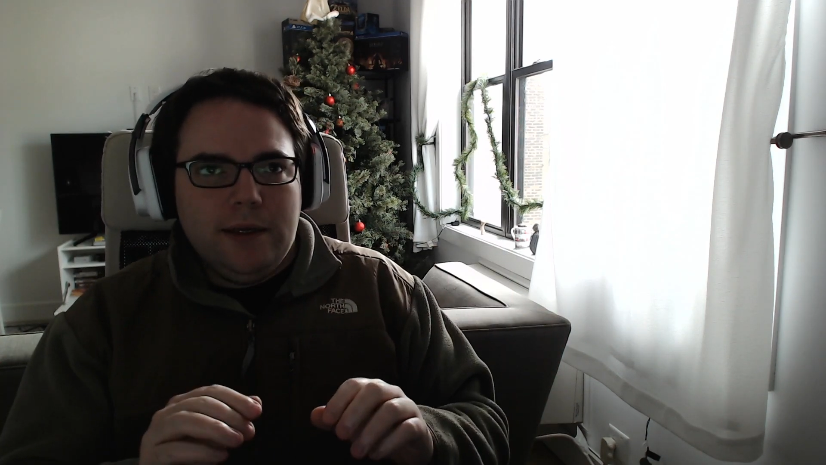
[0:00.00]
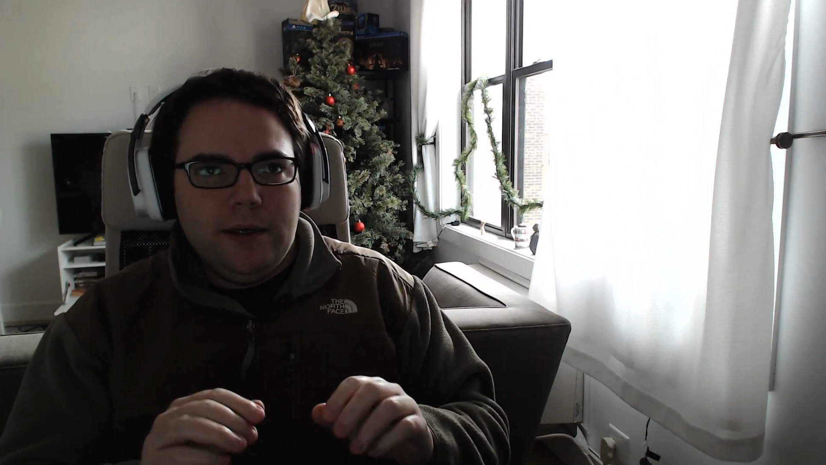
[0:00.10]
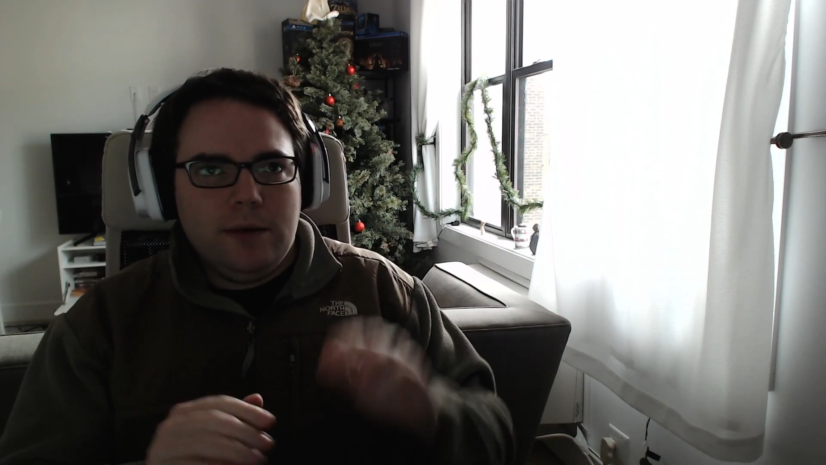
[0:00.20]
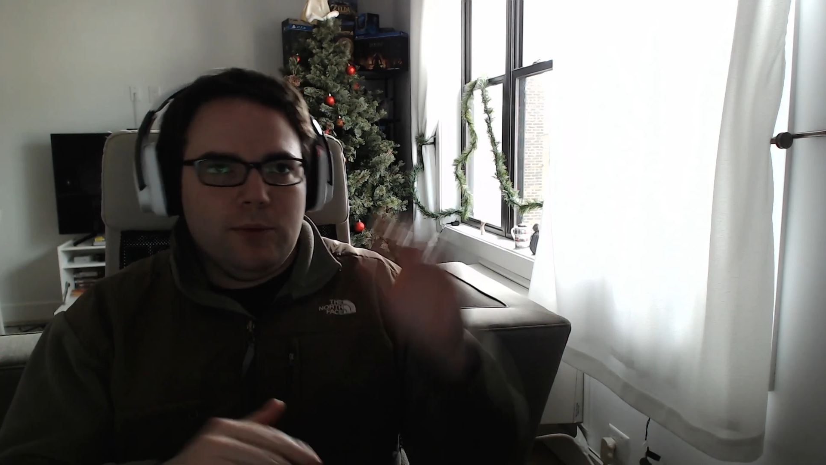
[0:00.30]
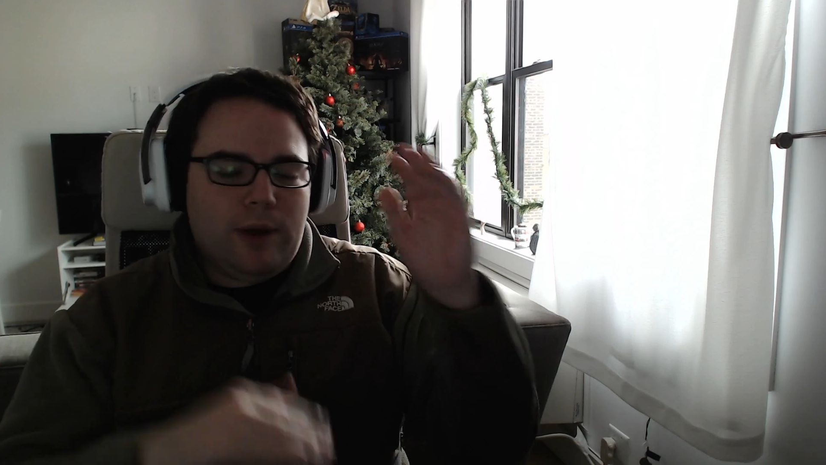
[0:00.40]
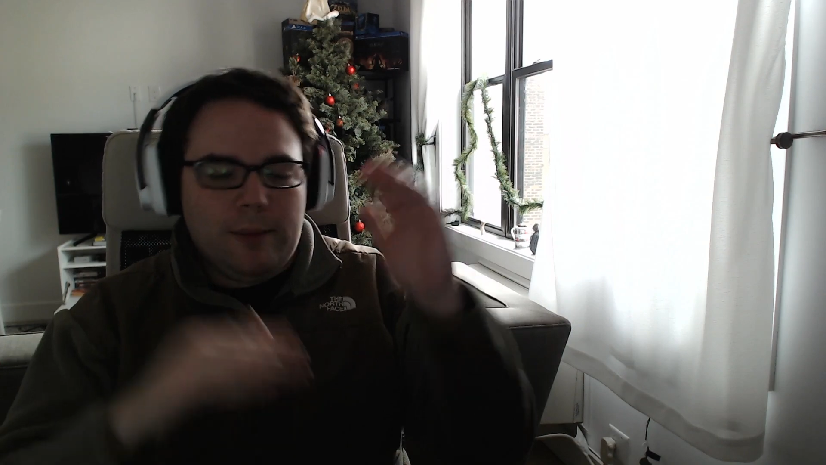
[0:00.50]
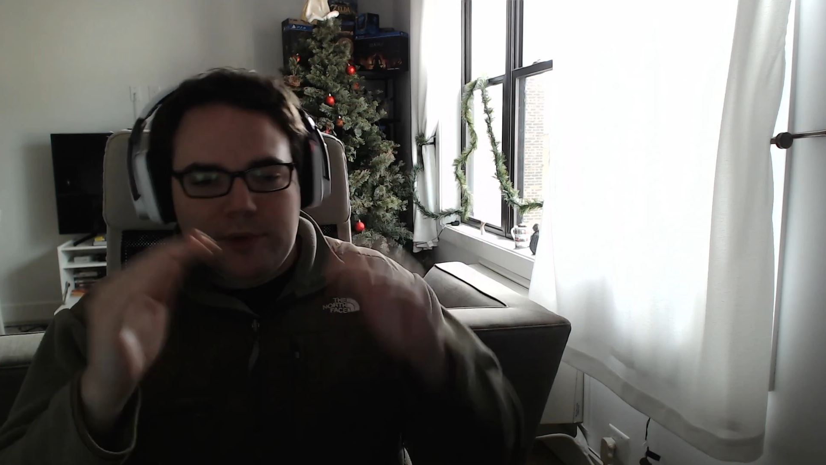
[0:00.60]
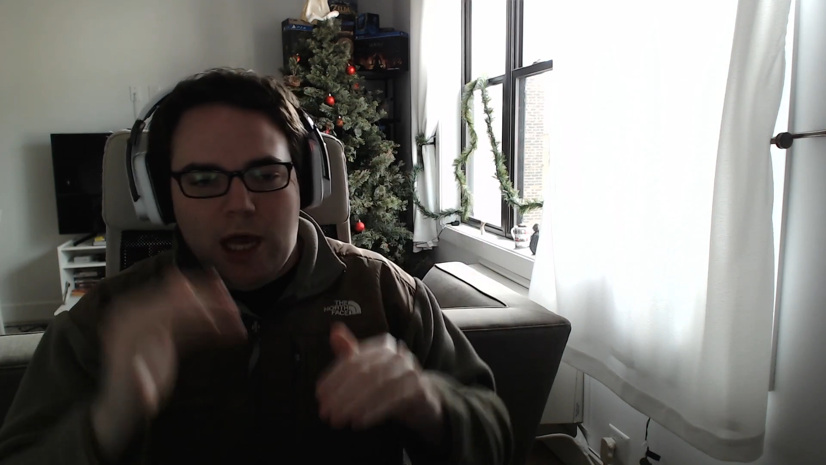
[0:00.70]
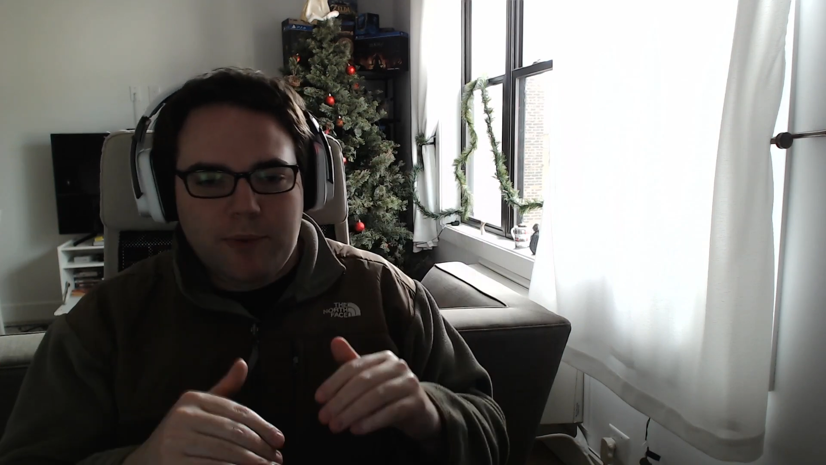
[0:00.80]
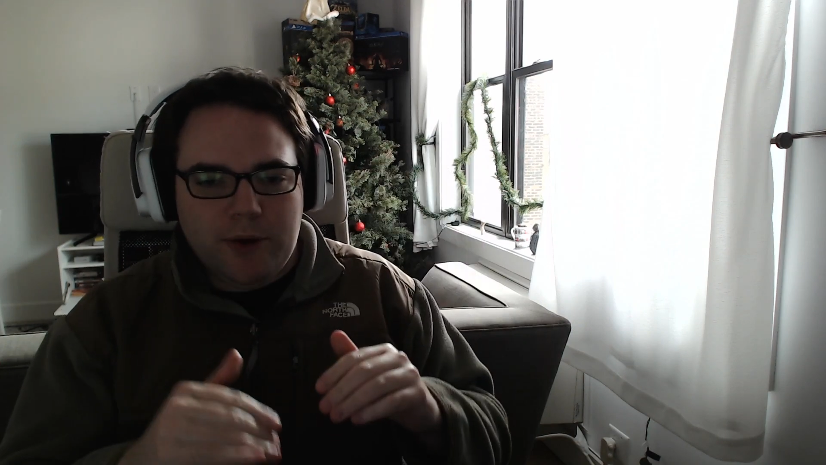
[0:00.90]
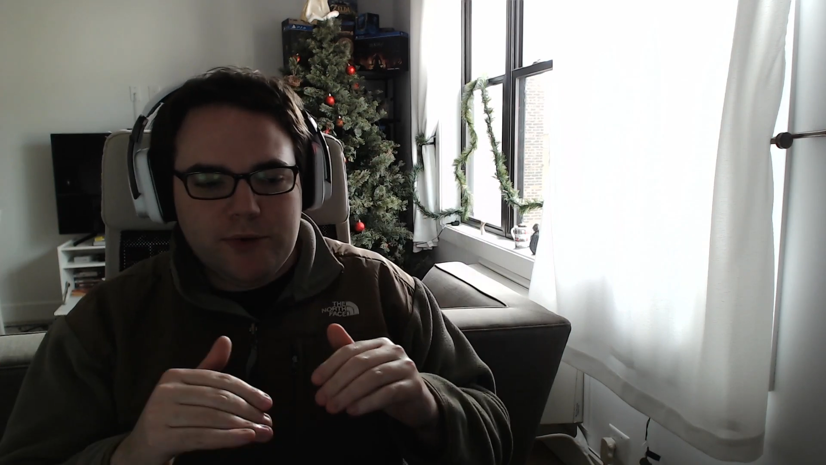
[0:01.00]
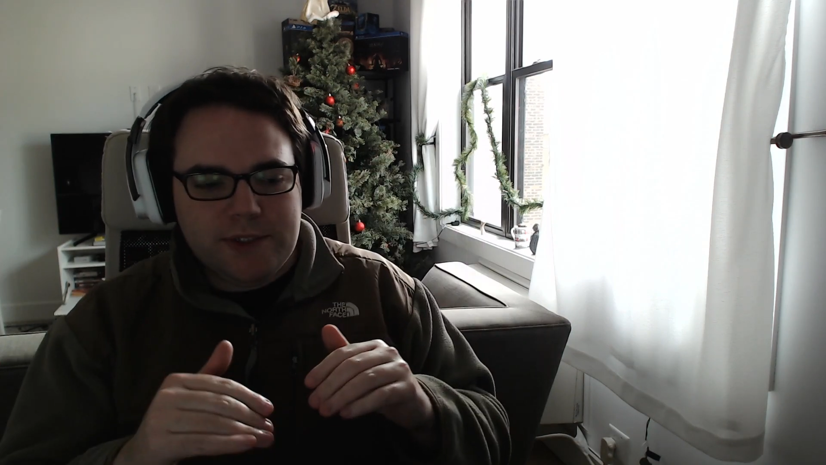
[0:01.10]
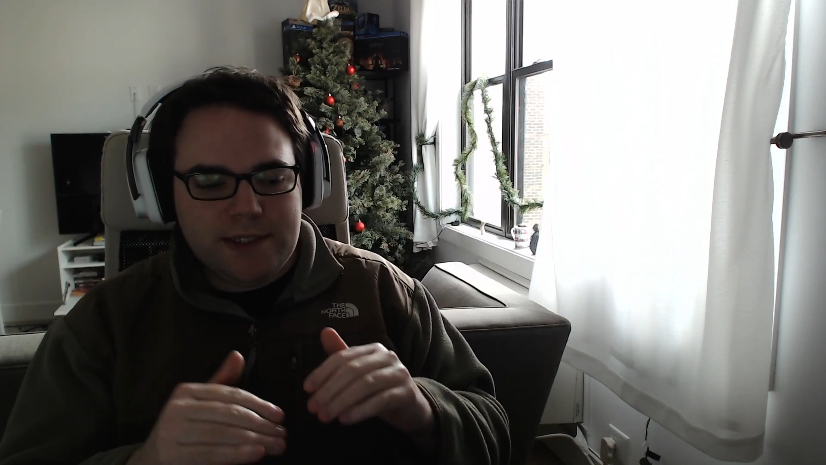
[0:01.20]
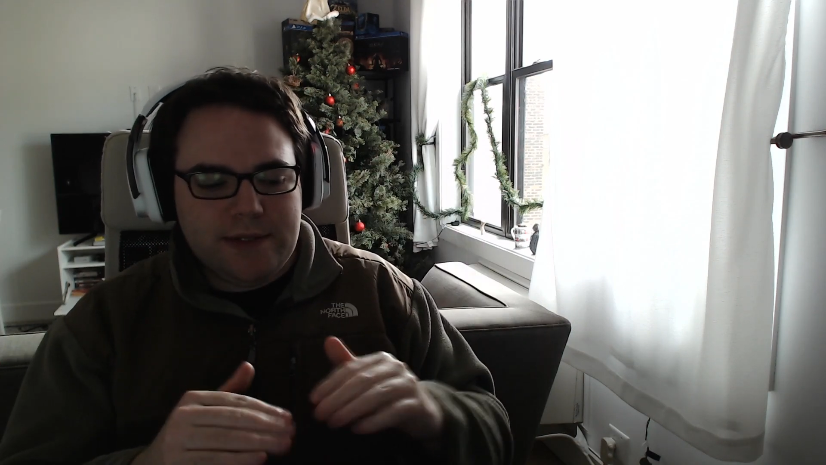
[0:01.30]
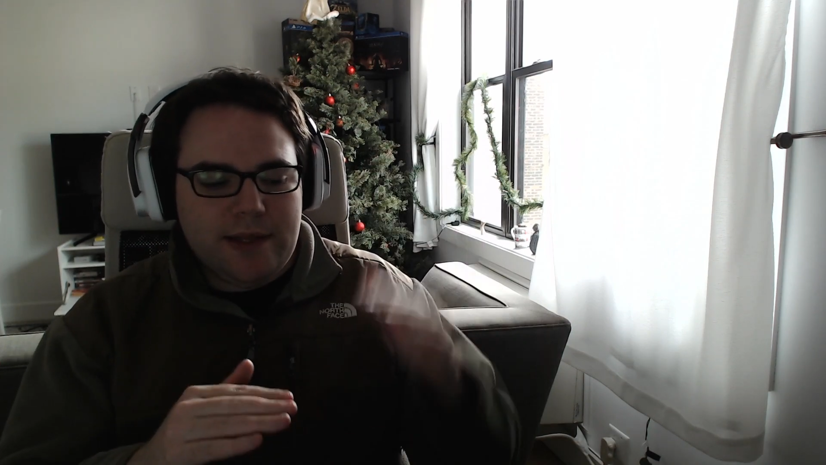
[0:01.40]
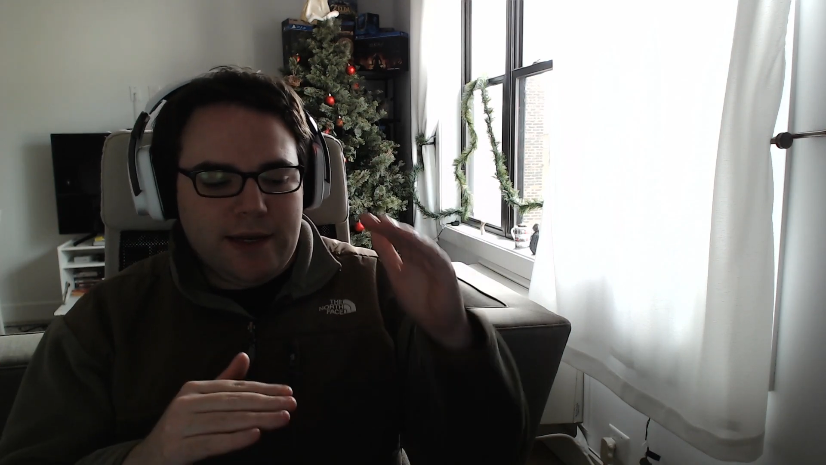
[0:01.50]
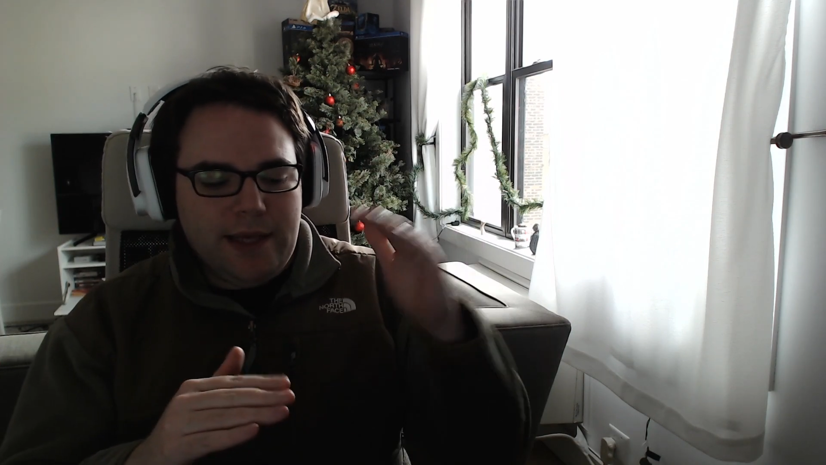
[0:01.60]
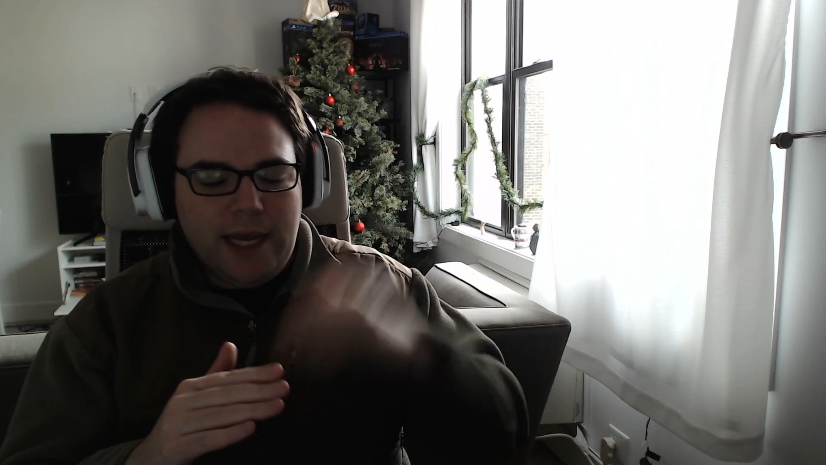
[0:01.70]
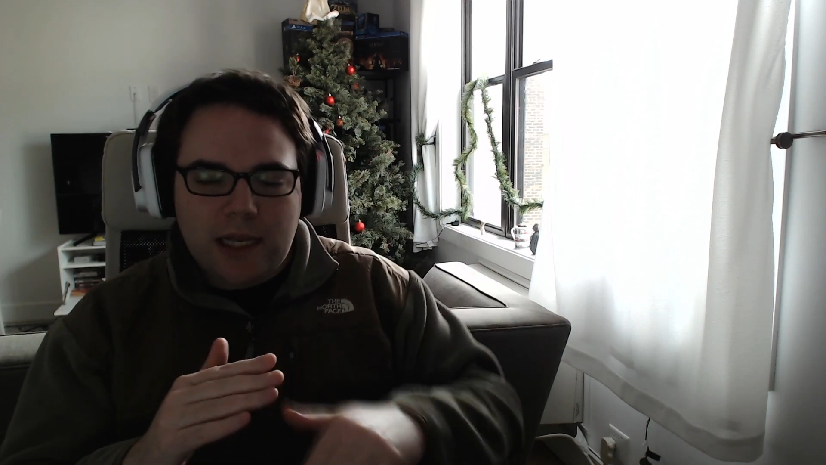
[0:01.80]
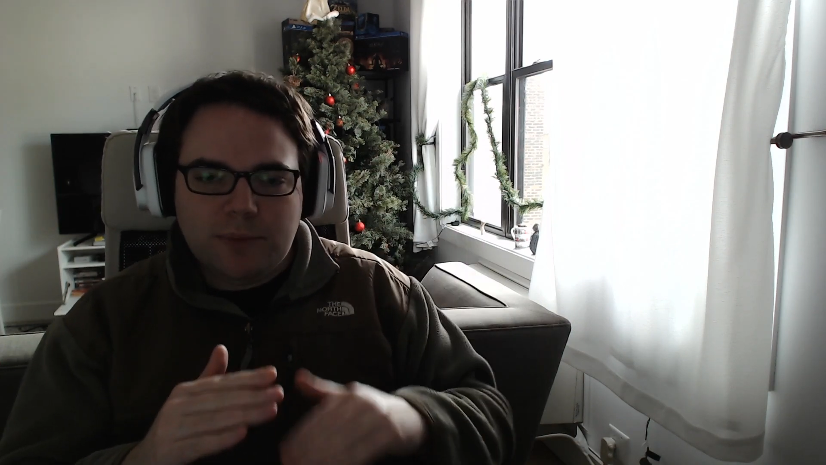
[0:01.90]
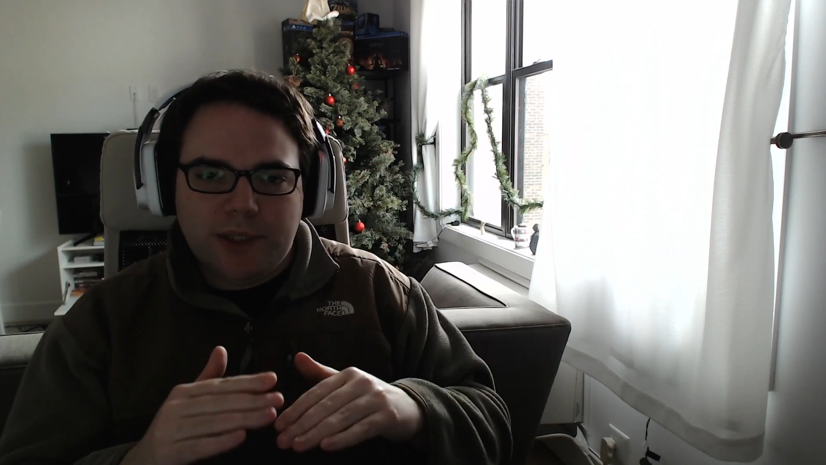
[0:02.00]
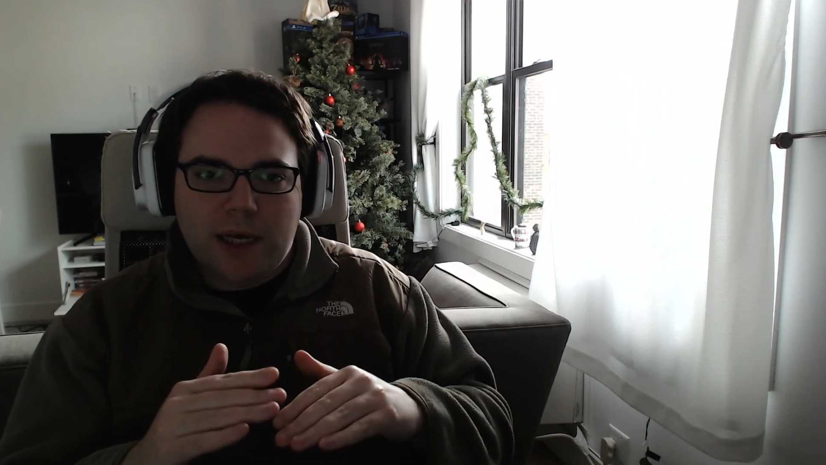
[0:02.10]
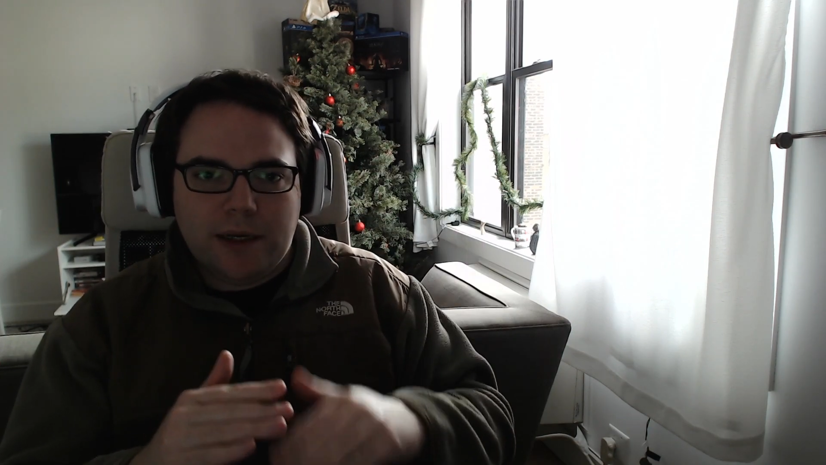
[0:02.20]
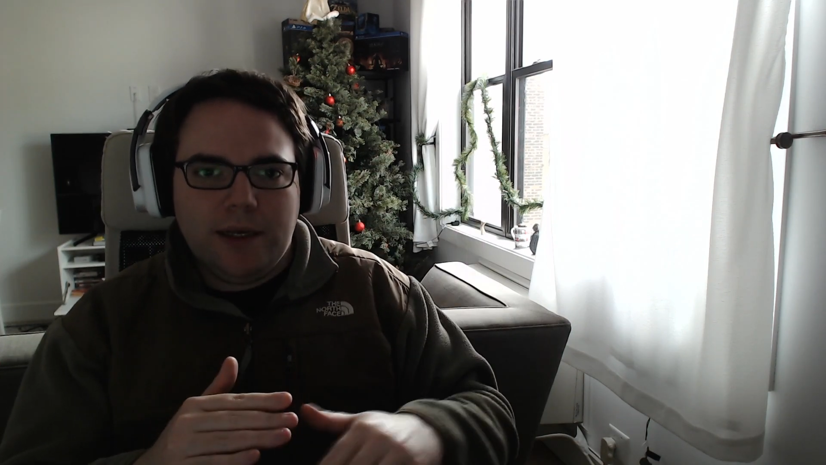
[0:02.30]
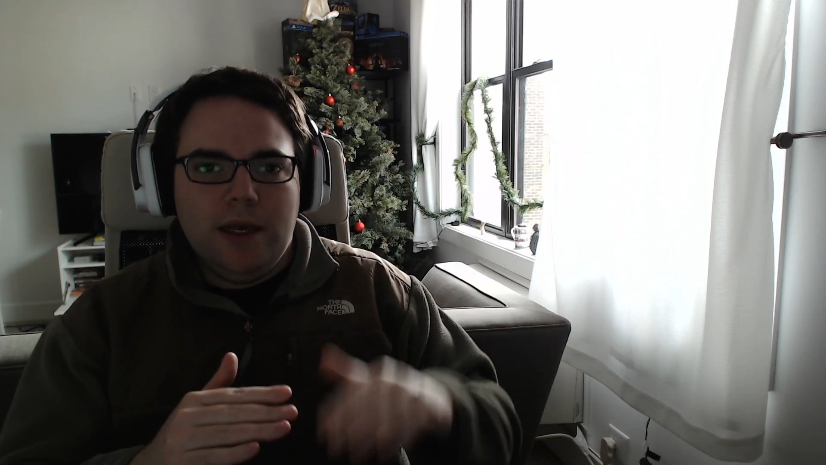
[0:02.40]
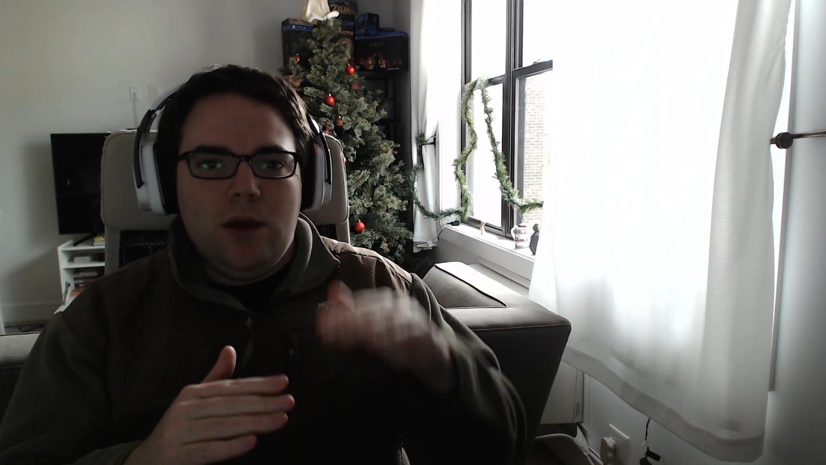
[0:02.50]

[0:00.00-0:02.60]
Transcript: we'd write blog posts, and then at the end of the blog,